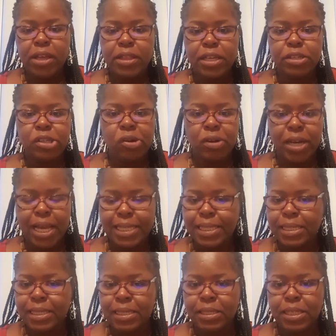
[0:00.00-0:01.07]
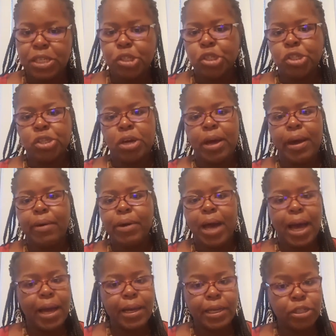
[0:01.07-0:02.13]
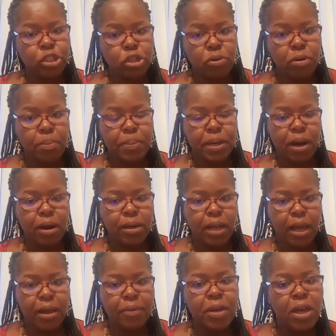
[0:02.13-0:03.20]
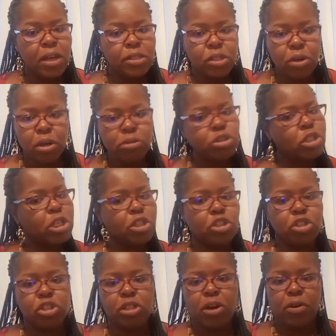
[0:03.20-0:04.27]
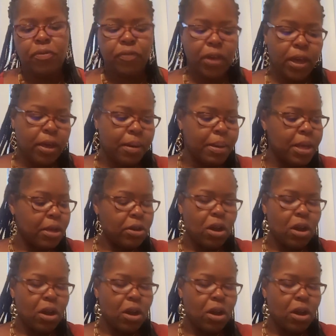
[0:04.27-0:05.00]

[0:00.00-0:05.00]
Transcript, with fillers: These are lessons and teachings on how God can show up in our life. So don't cheat yourself, fam.